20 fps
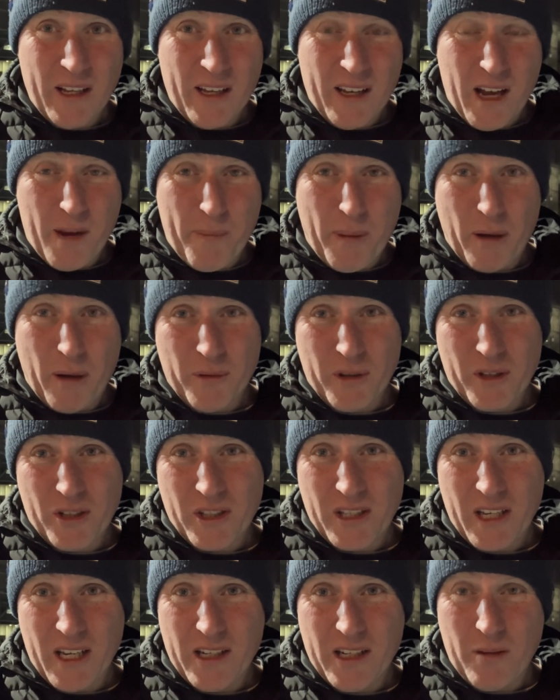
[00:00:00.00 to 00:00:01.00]
about the
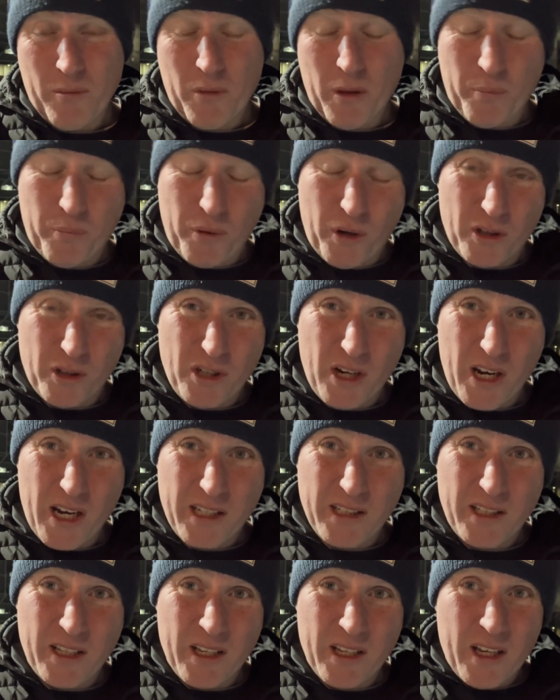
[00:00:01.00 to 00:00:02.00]
stadium, the
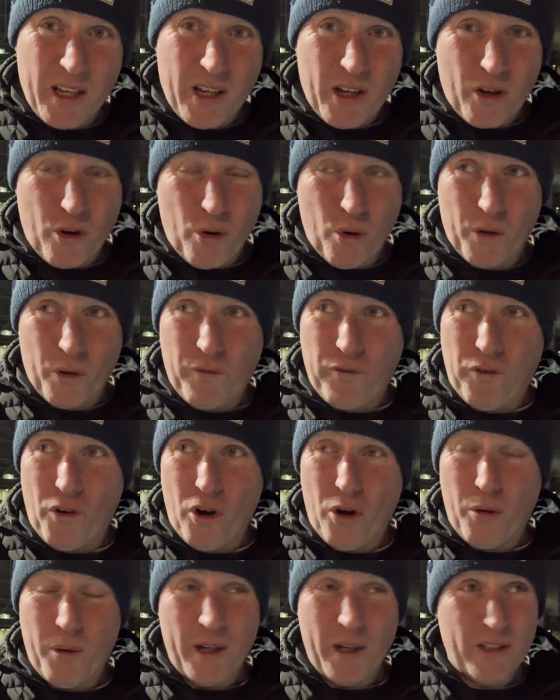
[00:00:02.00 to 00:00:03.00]
project going
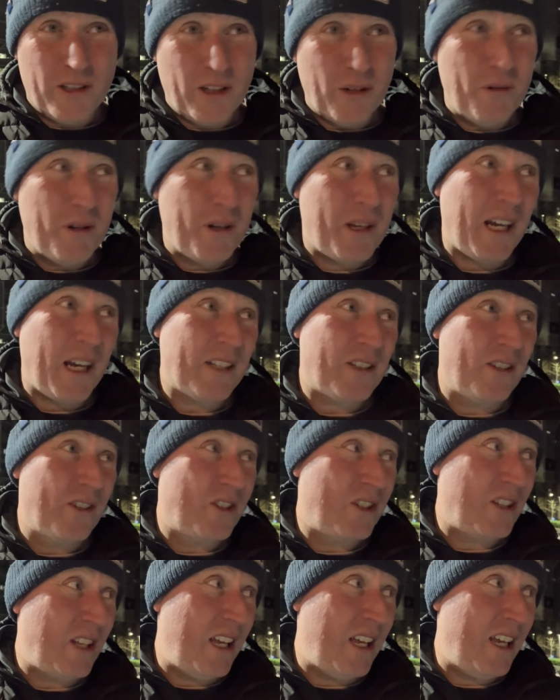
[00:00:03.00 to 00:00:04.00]
forward. Do Newcastle
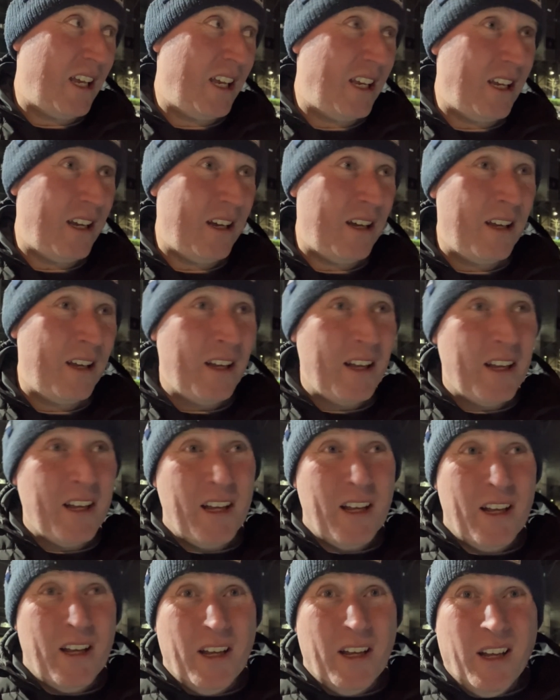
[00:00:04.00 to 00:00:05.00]
stay here?
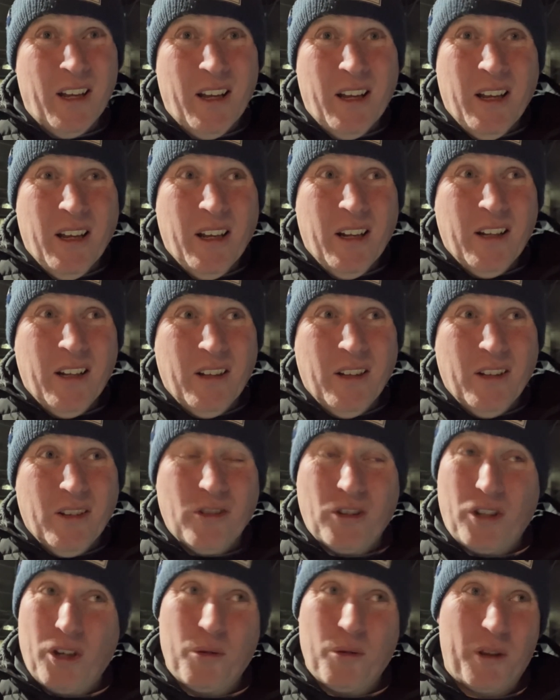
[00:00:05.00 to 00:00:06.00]

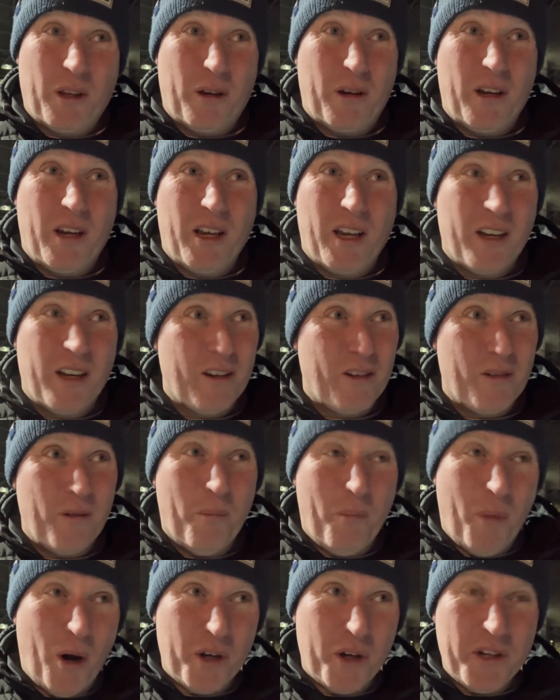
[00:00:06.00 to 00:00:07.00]
Do they
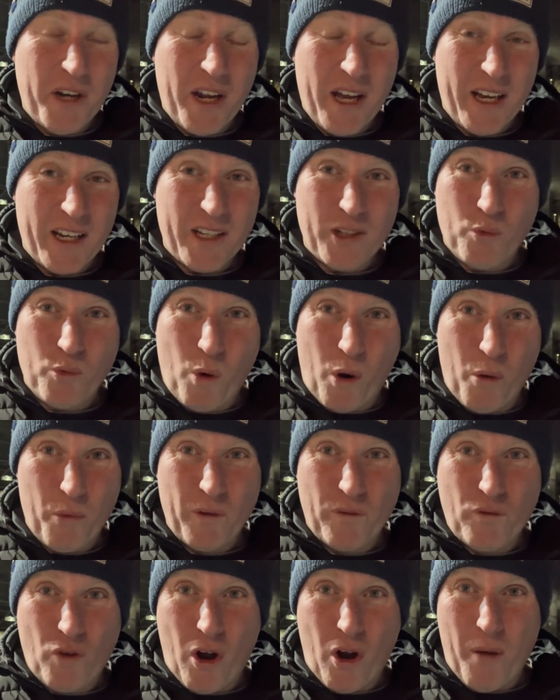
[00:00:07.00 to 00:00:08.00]
modernise what
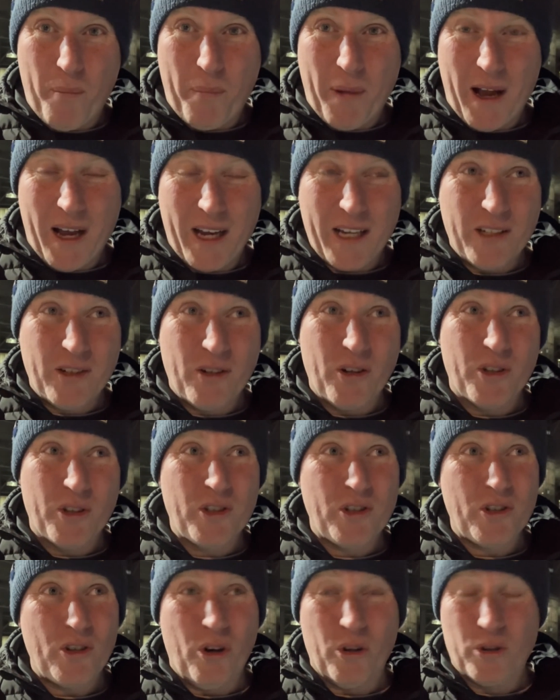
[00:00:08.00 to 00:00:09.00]
we've got behind
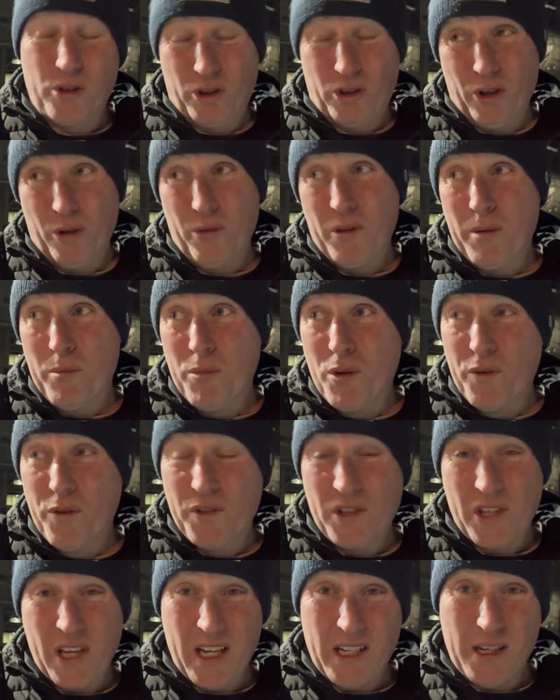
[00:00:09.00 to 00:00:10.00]
us, or do they move
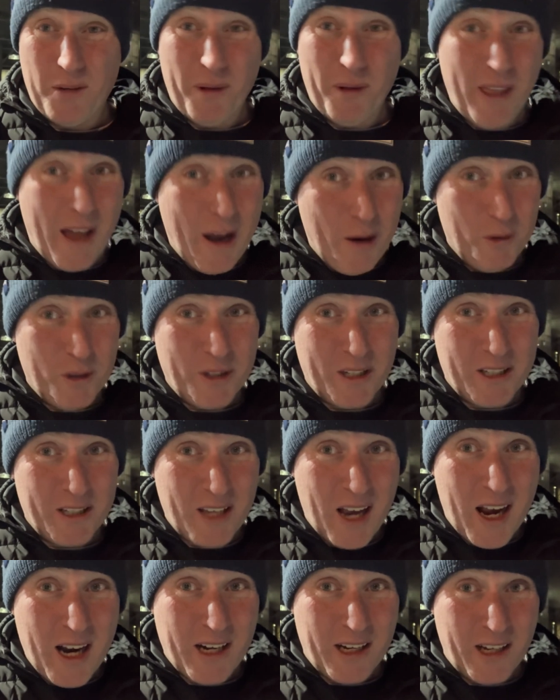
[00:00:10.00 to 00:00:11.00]
stadium? And that was
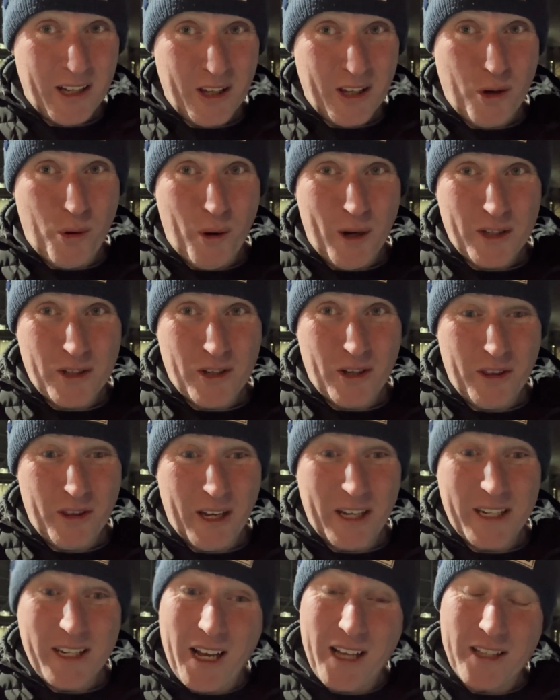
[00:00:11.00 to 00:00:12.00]
exactly the question
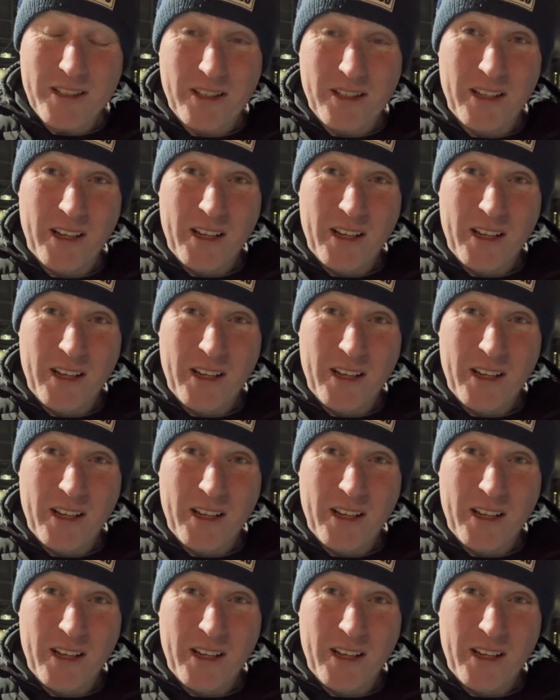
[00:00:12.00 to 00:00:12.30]
that he asked